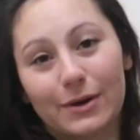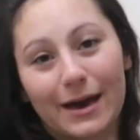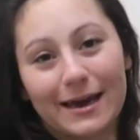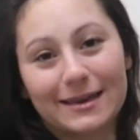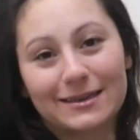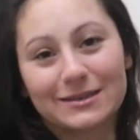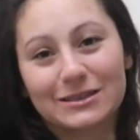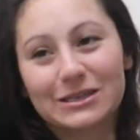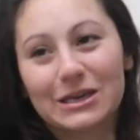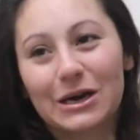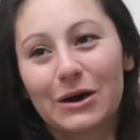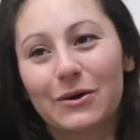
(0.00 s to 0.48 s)

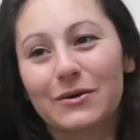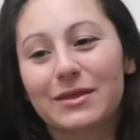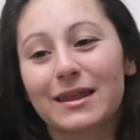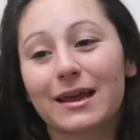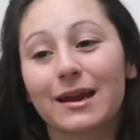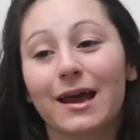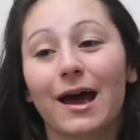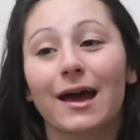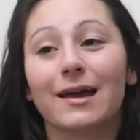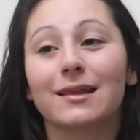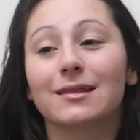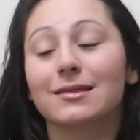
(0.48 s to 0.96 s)
guys know
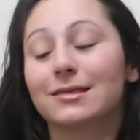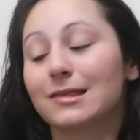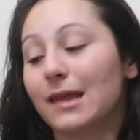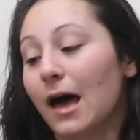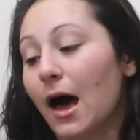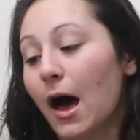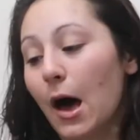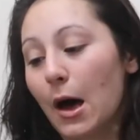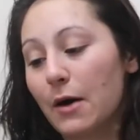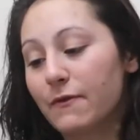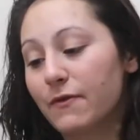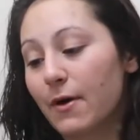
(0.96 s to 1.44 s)
that I
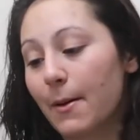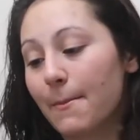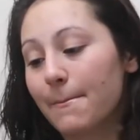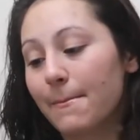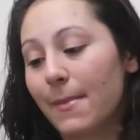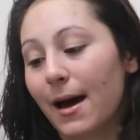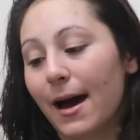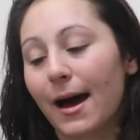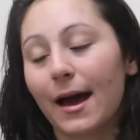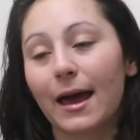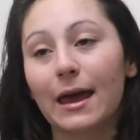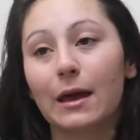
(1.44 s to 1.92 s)
love
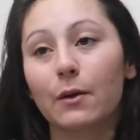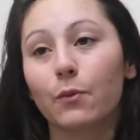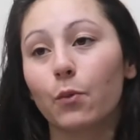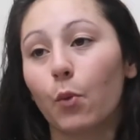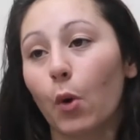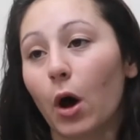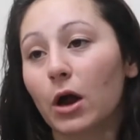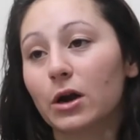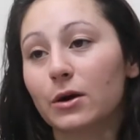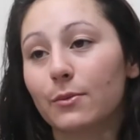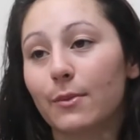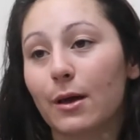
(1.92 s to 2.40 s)
my
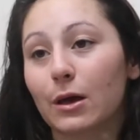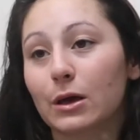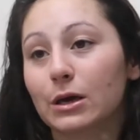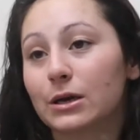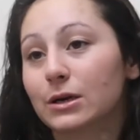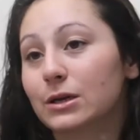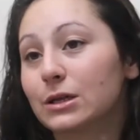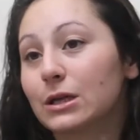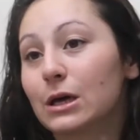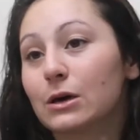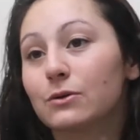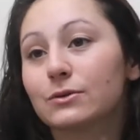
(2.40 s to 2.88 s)

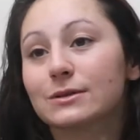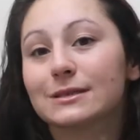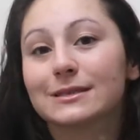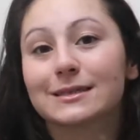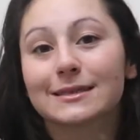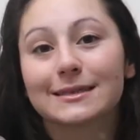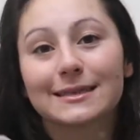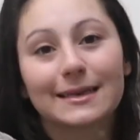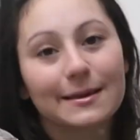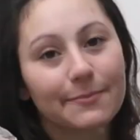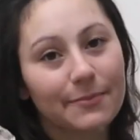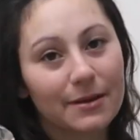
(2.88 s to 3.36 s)
Watermelon Glow
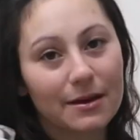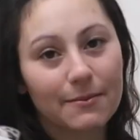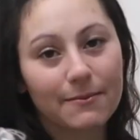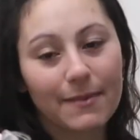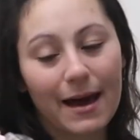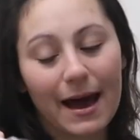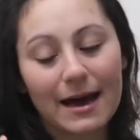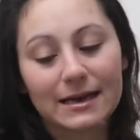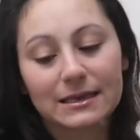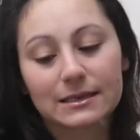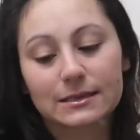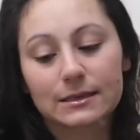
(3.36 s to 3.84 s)
sleeping
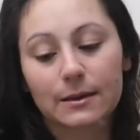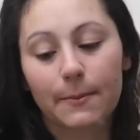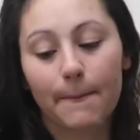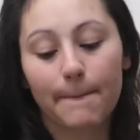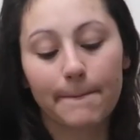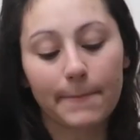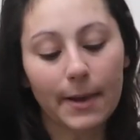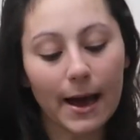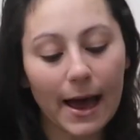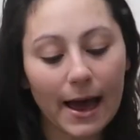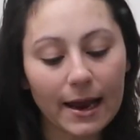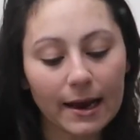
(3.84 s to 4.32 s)
mask,
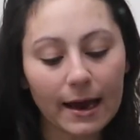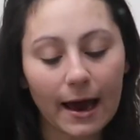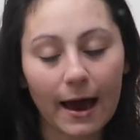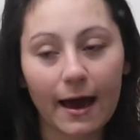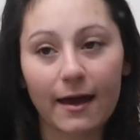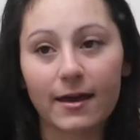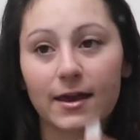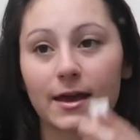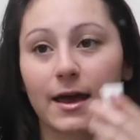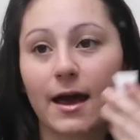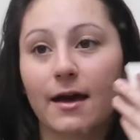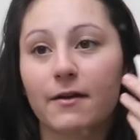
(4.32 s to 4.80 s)
but
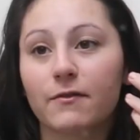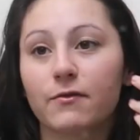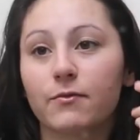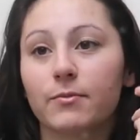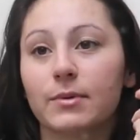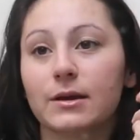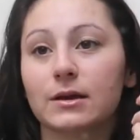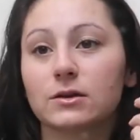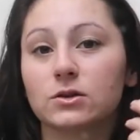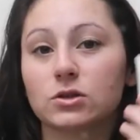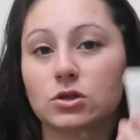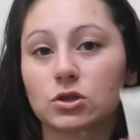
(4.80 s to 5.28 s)
I have
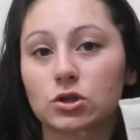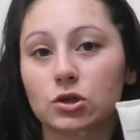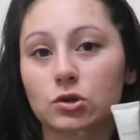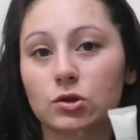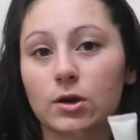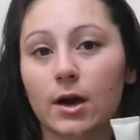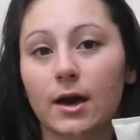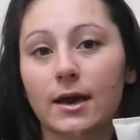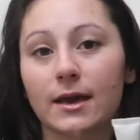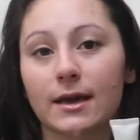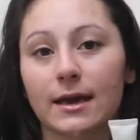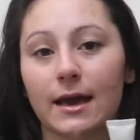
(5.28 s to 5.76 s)
been
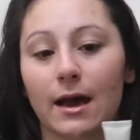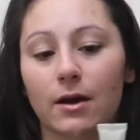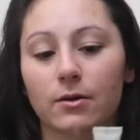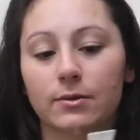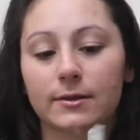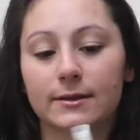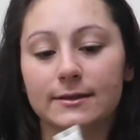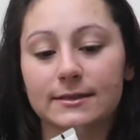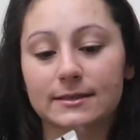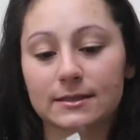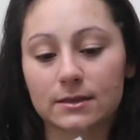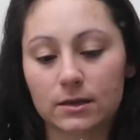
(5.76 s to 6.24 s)
trying
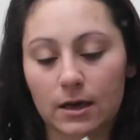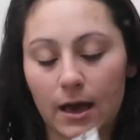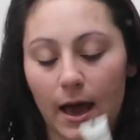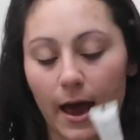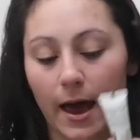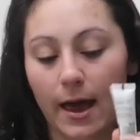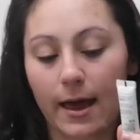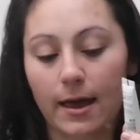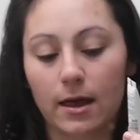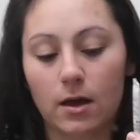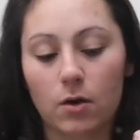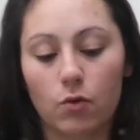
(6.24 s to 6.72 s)
out this
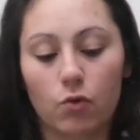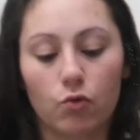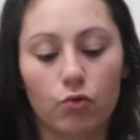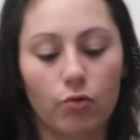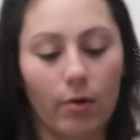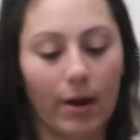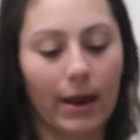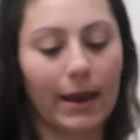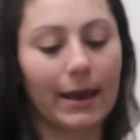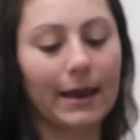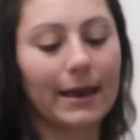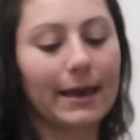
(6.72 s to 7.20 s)
guy
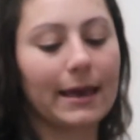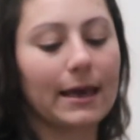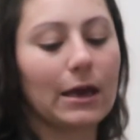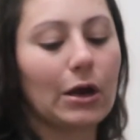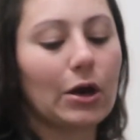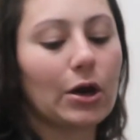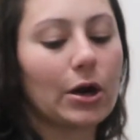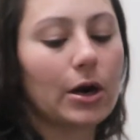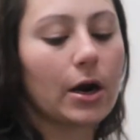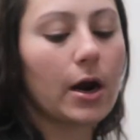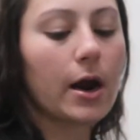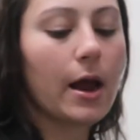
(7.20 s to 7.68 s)
right
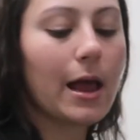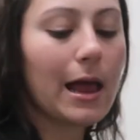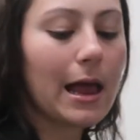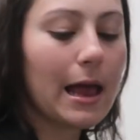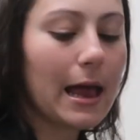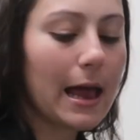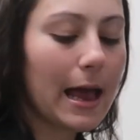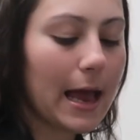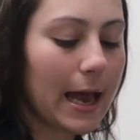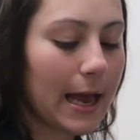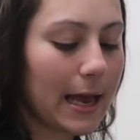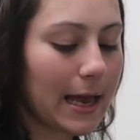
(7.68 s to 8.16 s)
here.
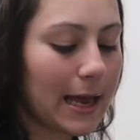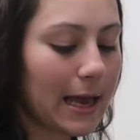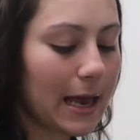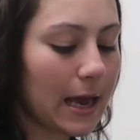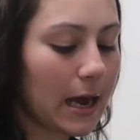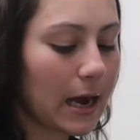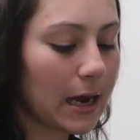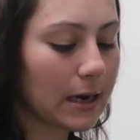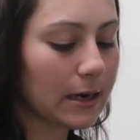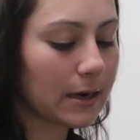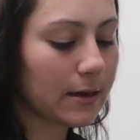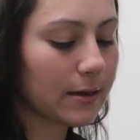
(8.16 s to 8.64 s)

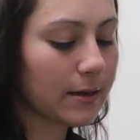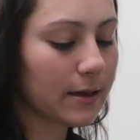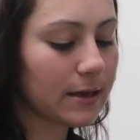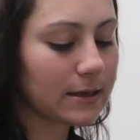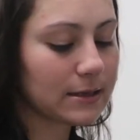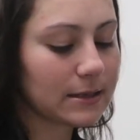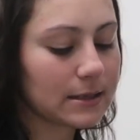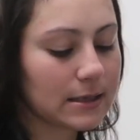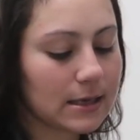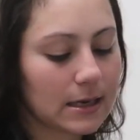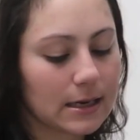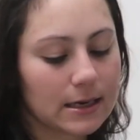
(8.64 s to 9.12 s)
And
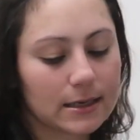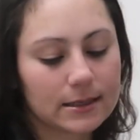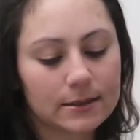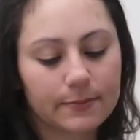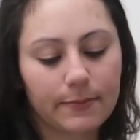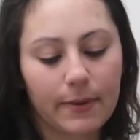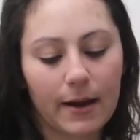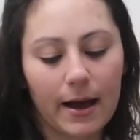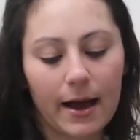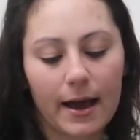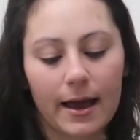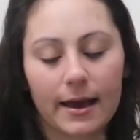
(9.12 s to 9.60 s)
this is
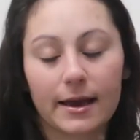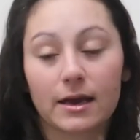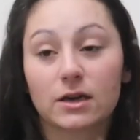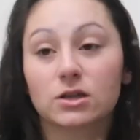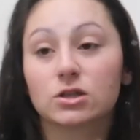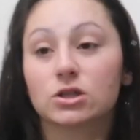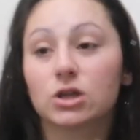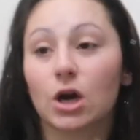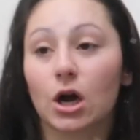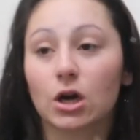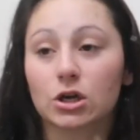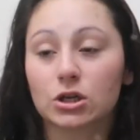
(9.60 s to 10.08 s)

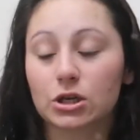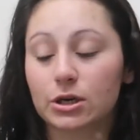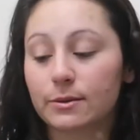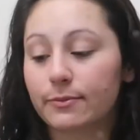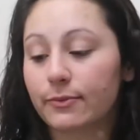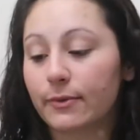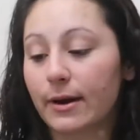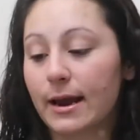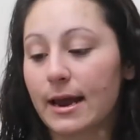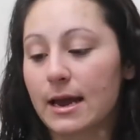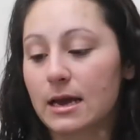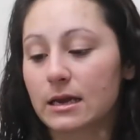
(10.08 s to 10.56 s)
by Dr.
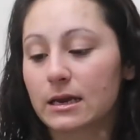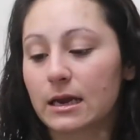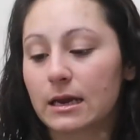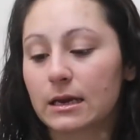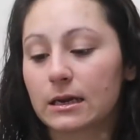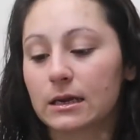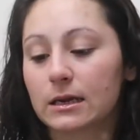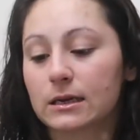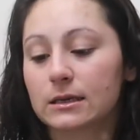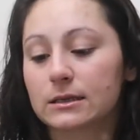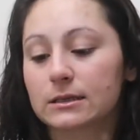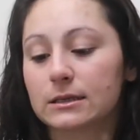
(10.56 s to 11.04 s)
Brandt,
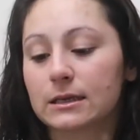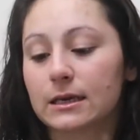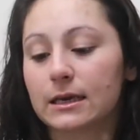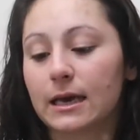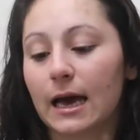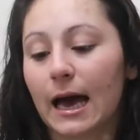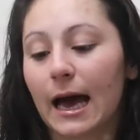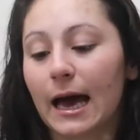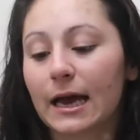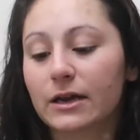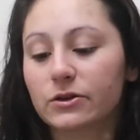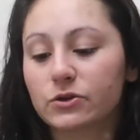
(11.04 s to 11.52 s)
and it is the
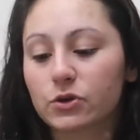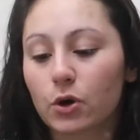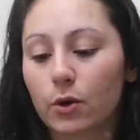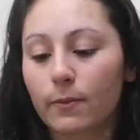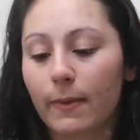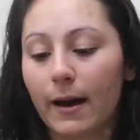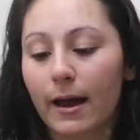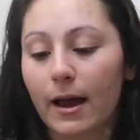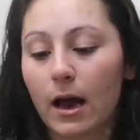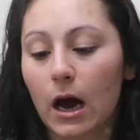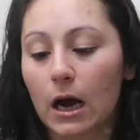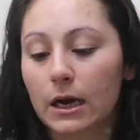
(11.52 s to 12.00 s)

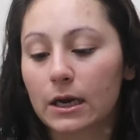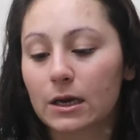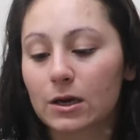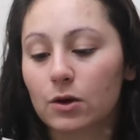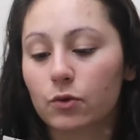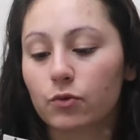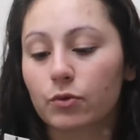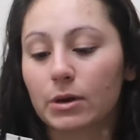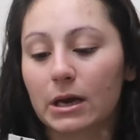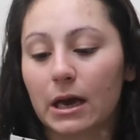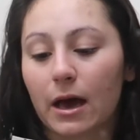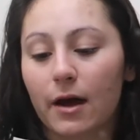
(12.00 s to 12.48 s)

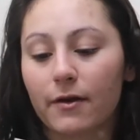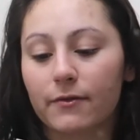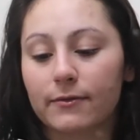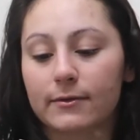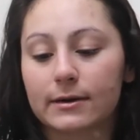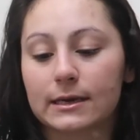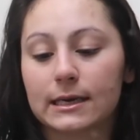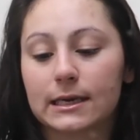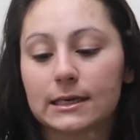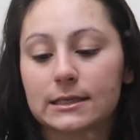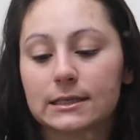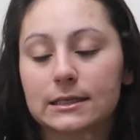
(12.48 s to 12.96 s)
Hydrobiotic
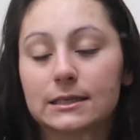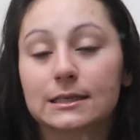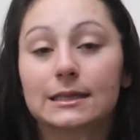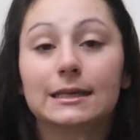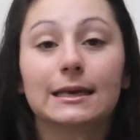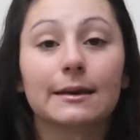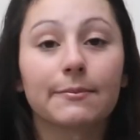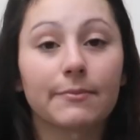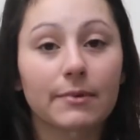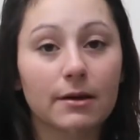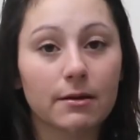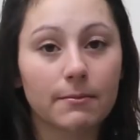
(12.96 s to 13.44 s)
Recovery
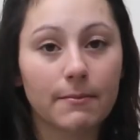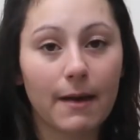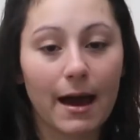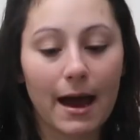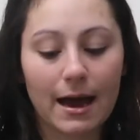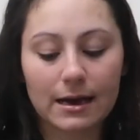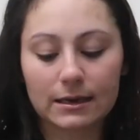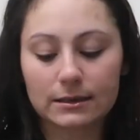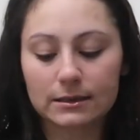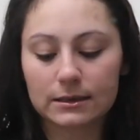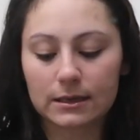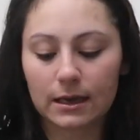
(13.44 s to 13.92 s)
Sleeping
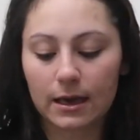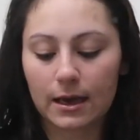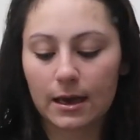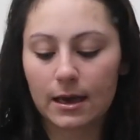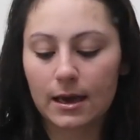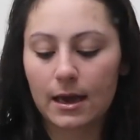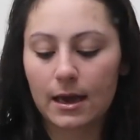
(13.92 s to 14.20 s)
Mask.